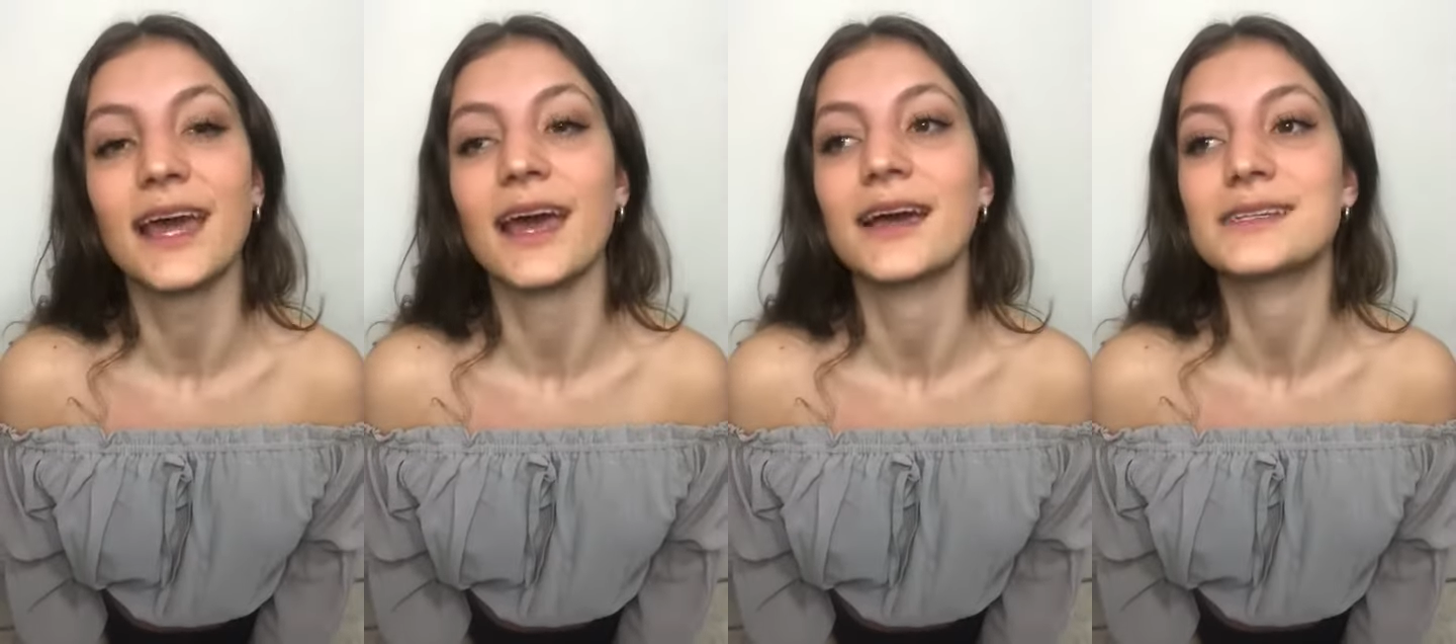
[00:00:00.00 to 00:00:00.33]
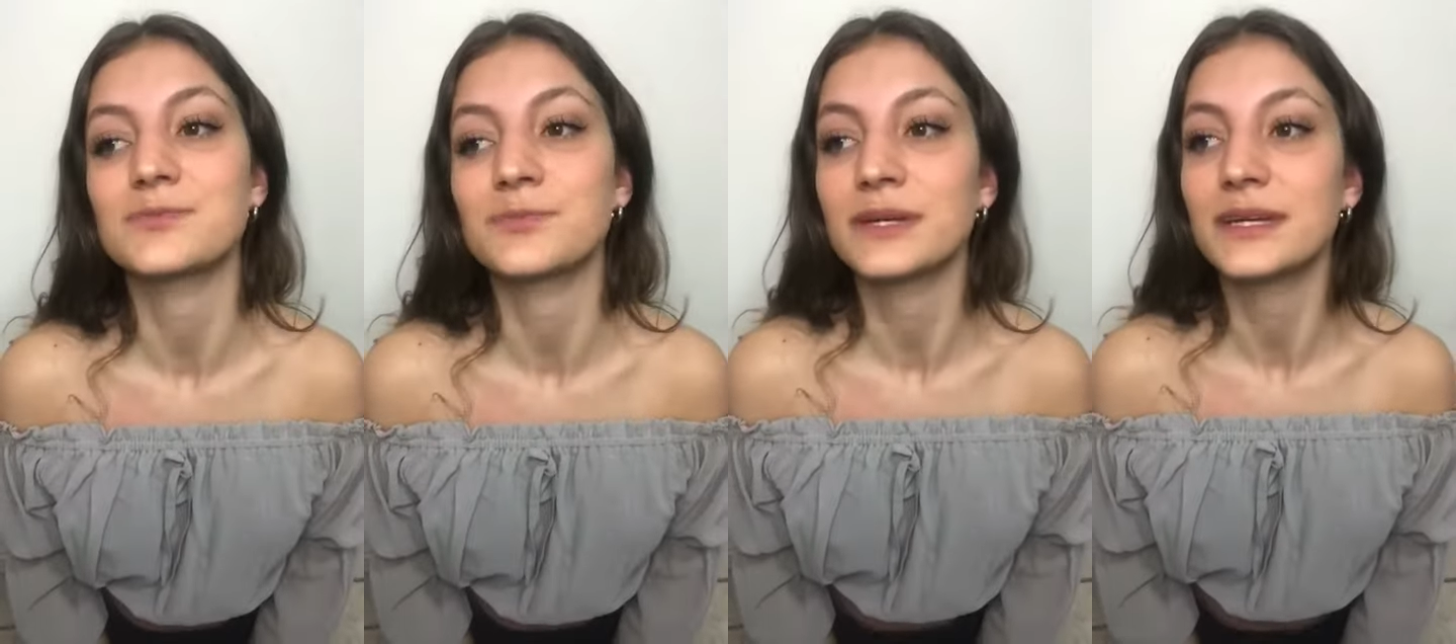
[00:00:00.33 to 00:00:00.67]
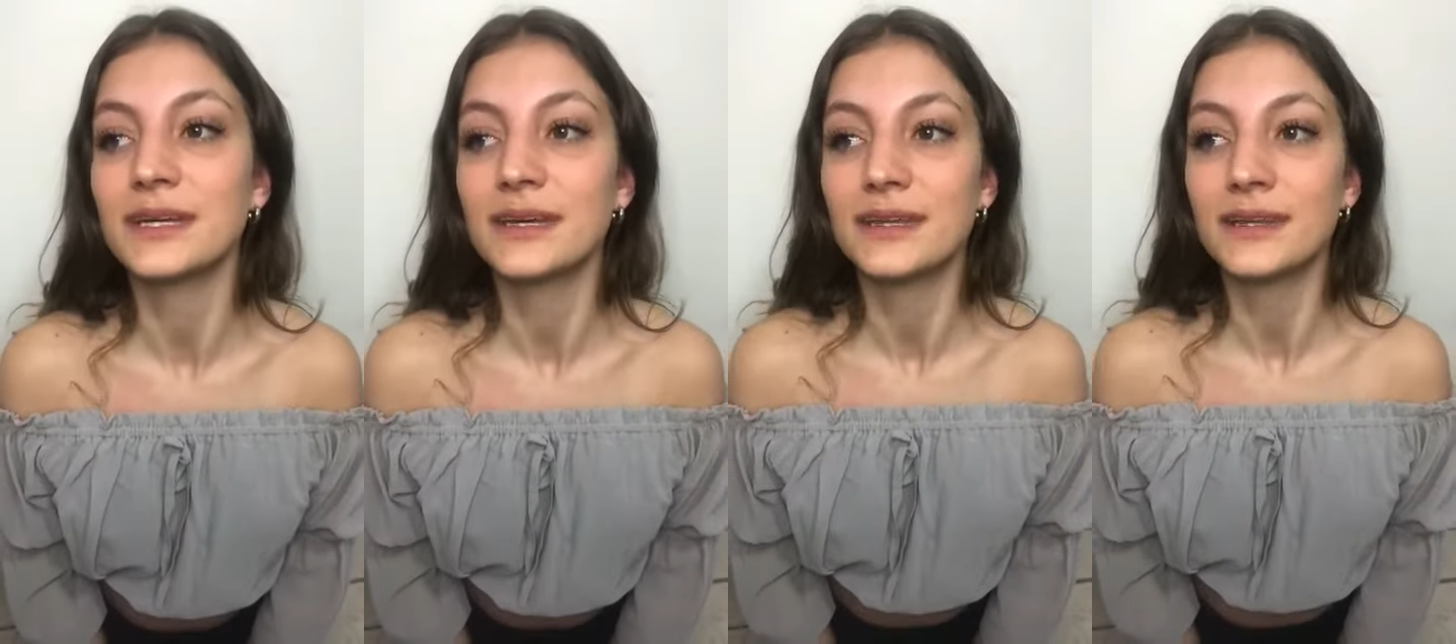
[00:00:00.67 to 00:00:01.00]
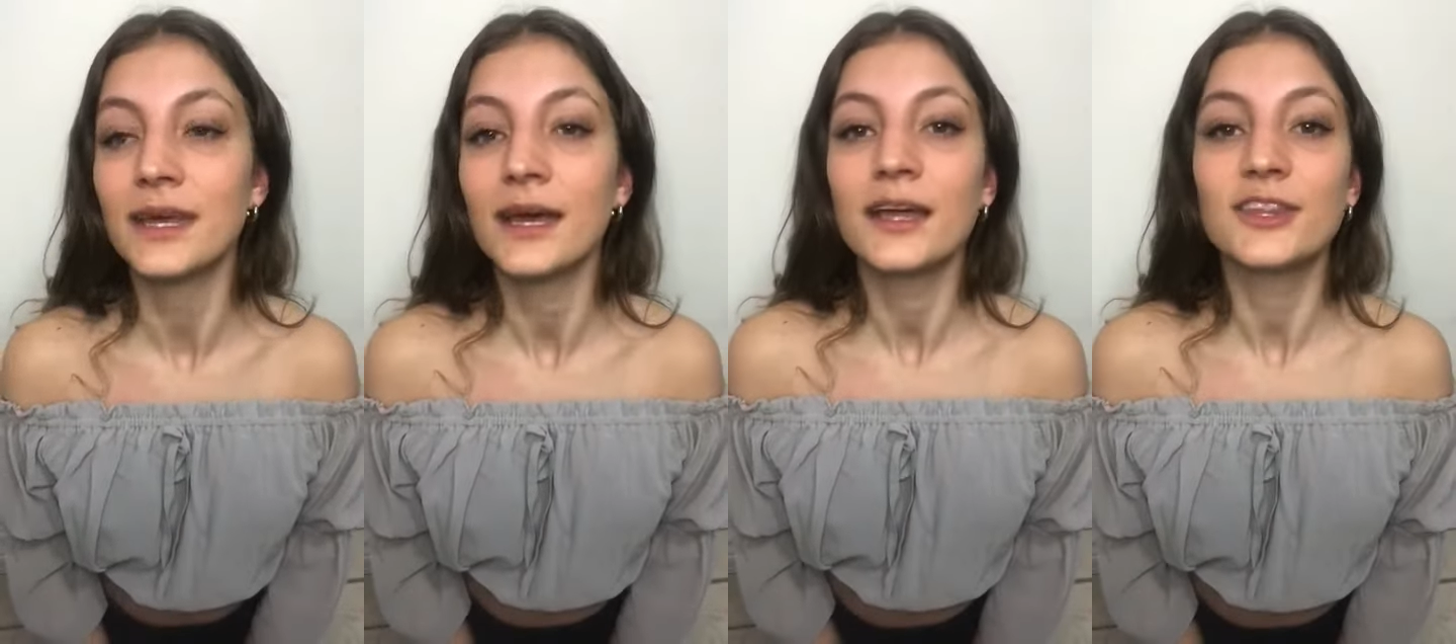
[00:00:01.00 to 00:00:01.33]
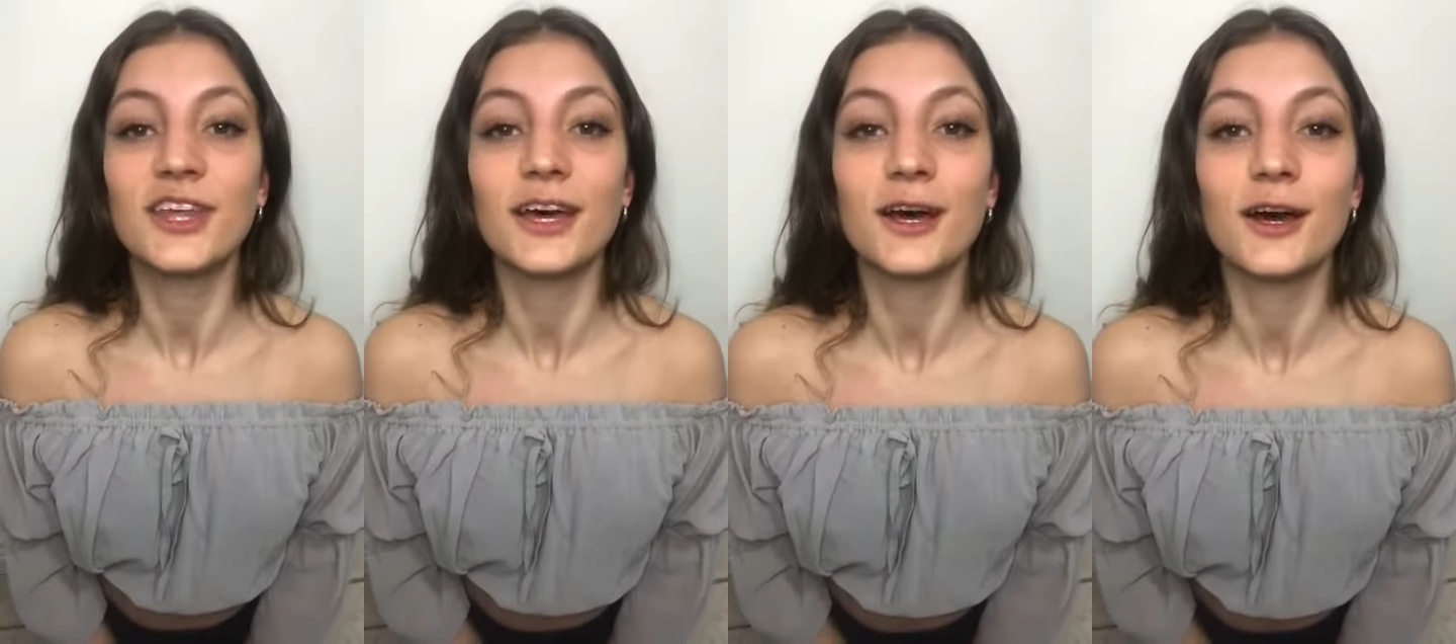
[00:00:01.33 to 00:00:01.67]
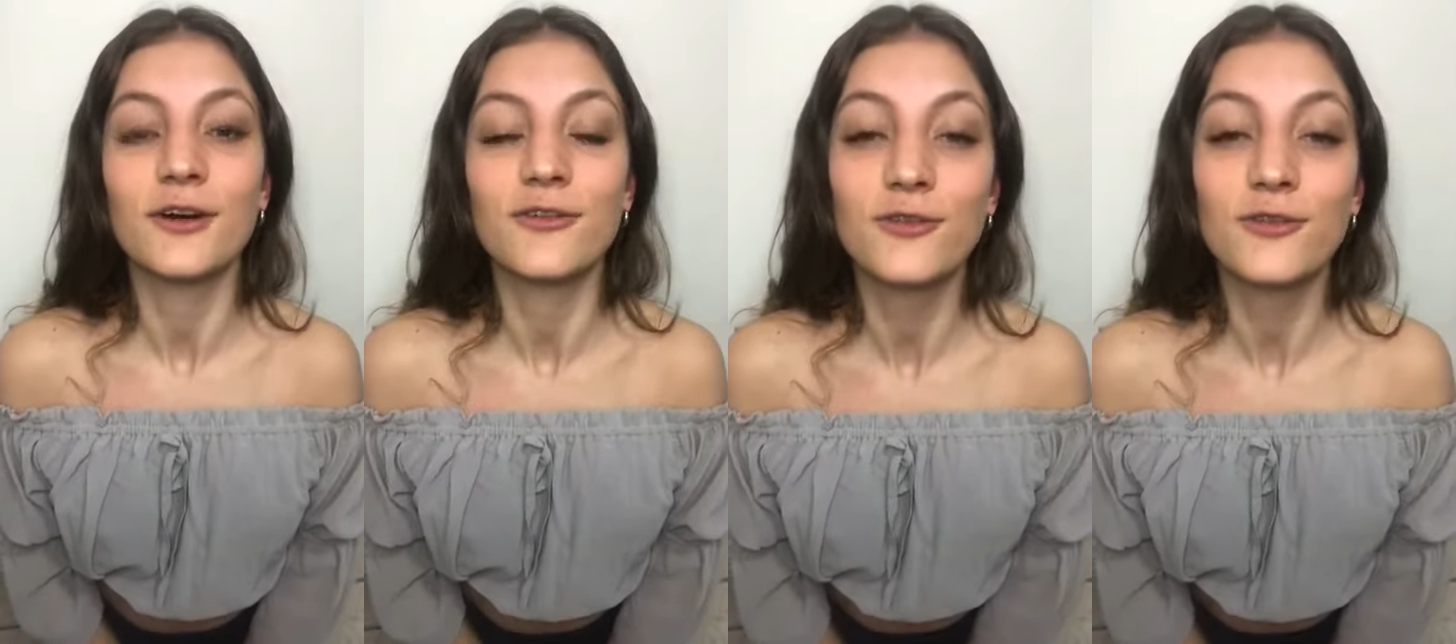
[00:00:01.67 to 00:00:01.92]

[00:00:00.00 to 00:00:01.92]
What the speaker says: has been the